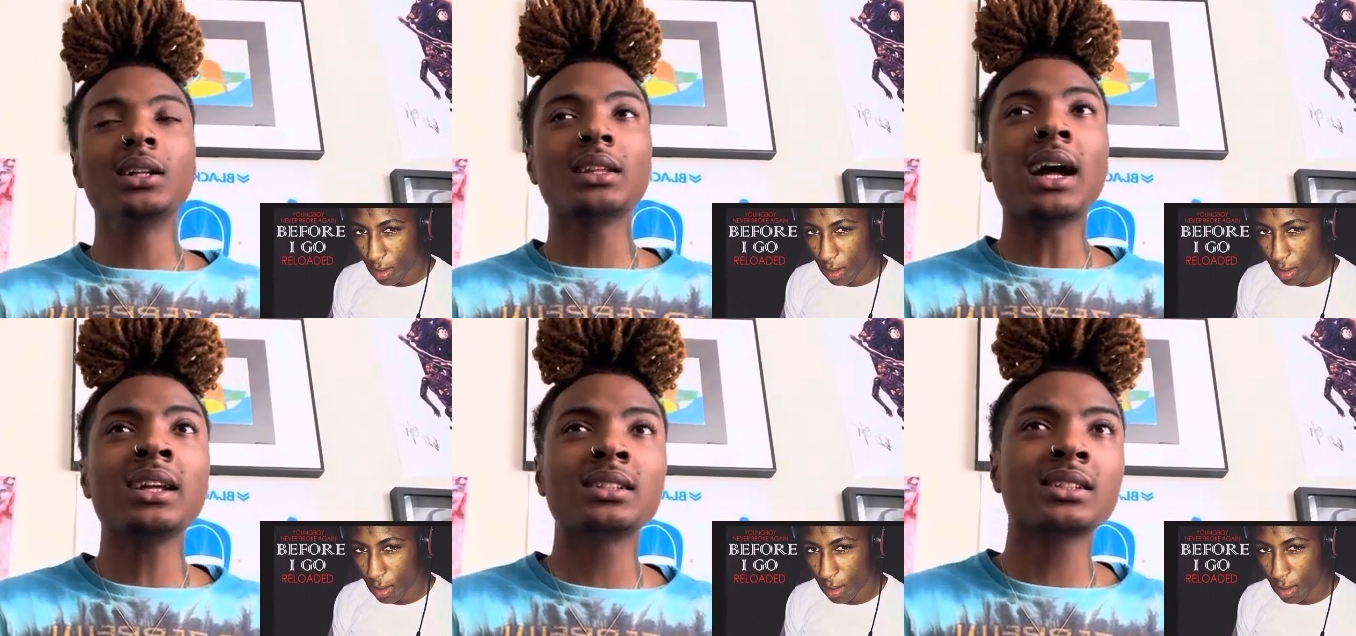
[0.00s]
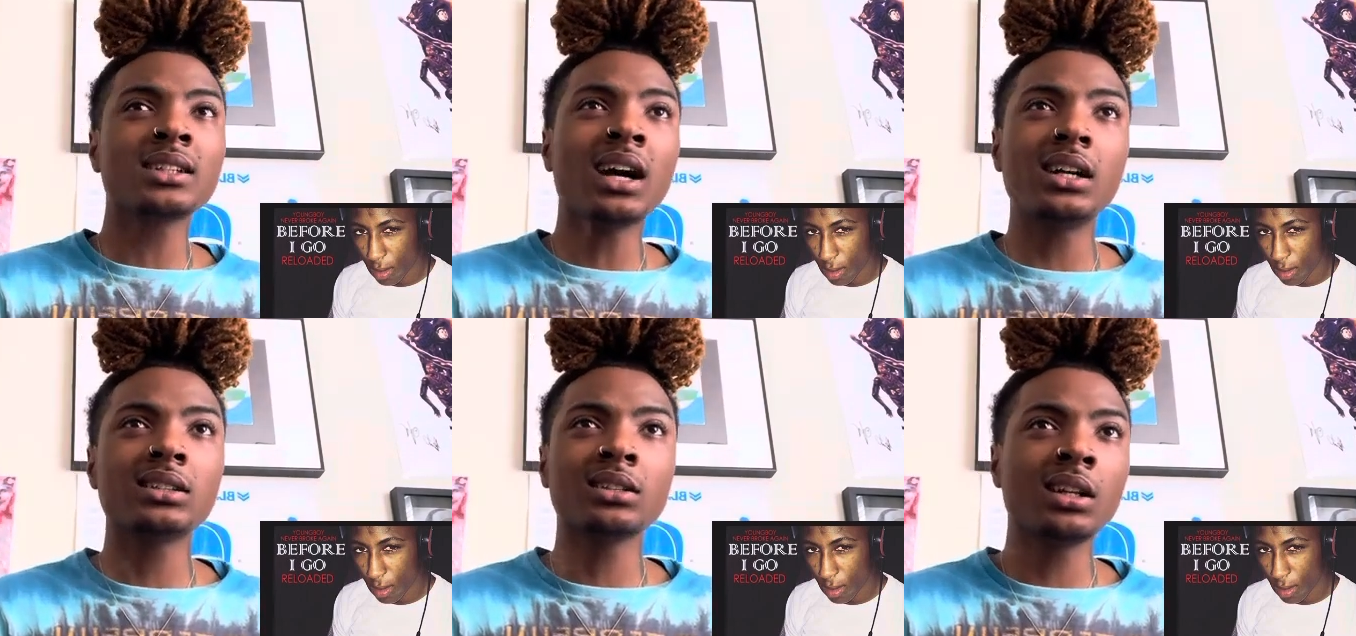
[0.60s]
Speaker 1: Thousand shots,
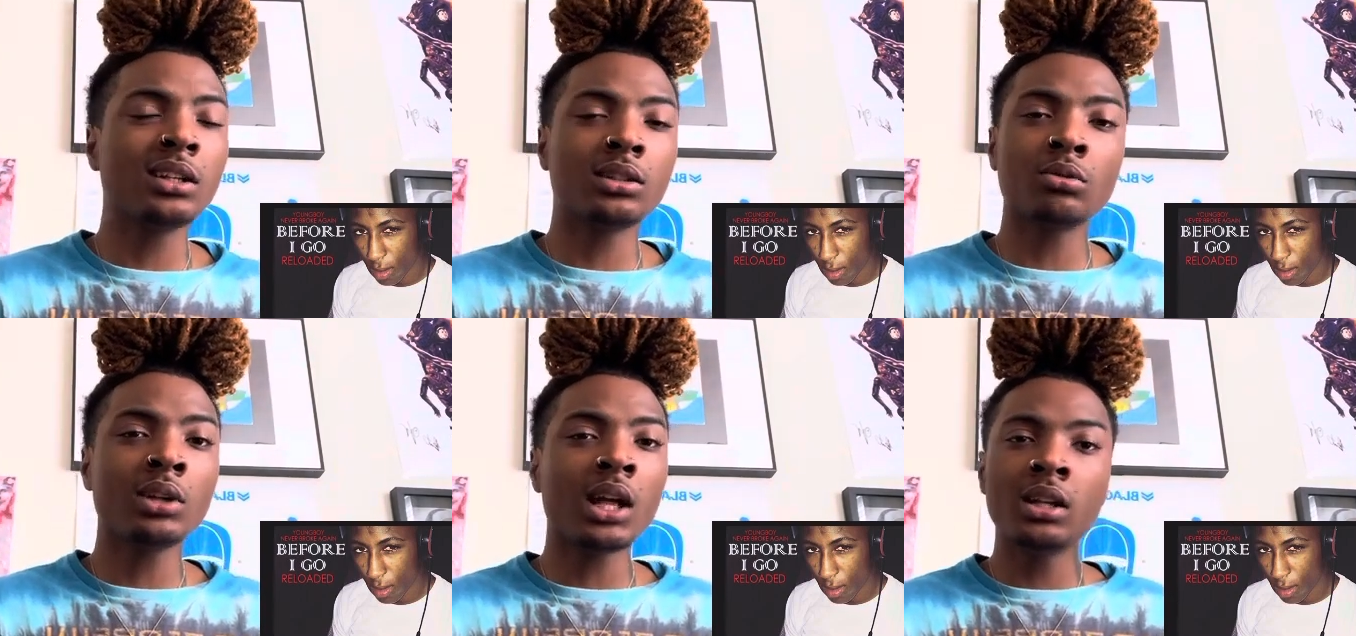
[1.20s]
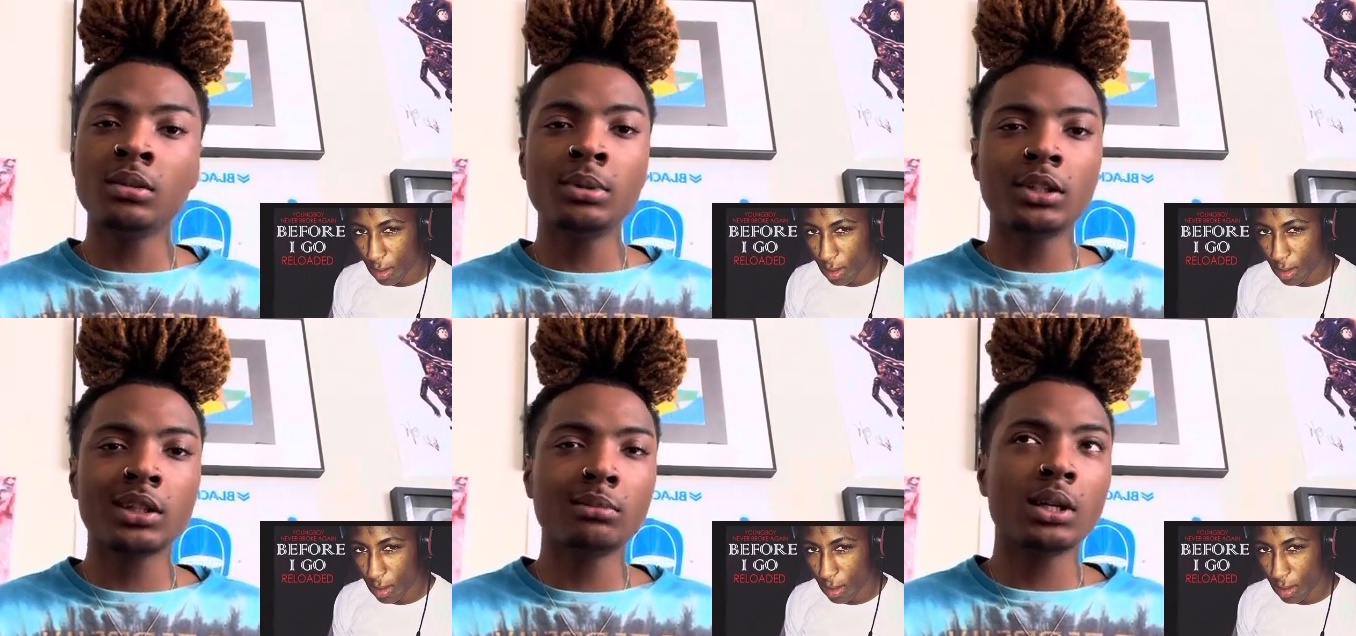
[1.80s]
nigga. Do not need to be
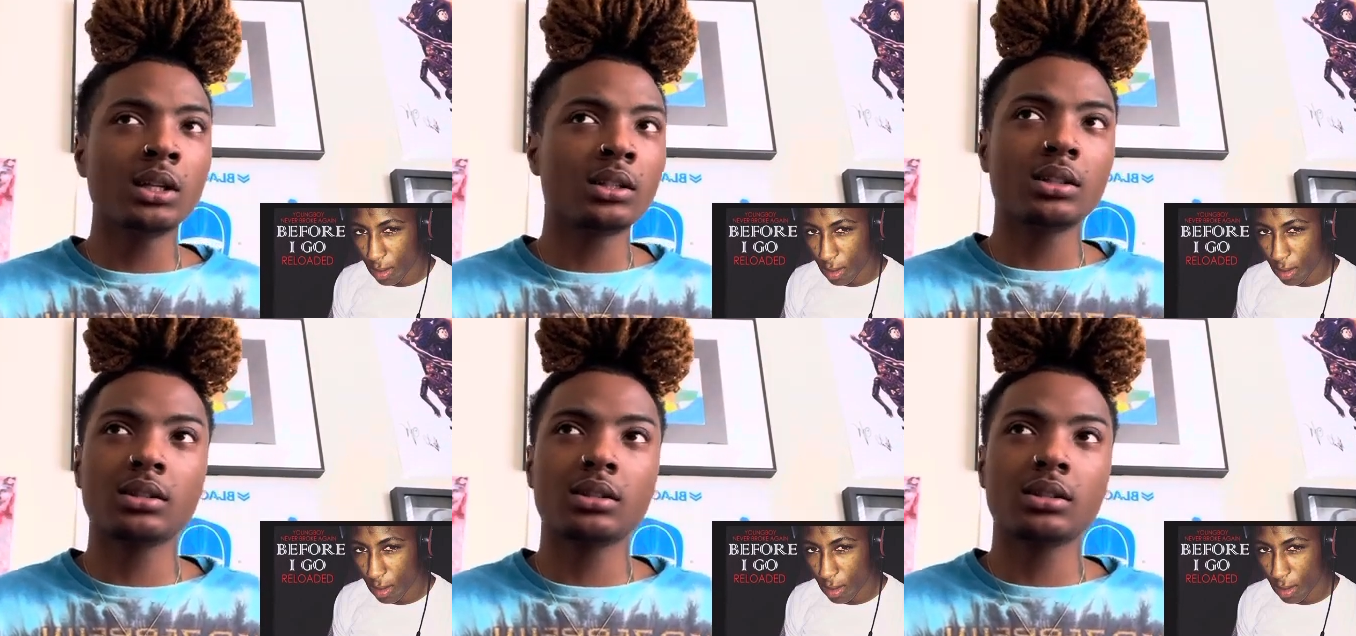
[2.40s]
cremated. Hey,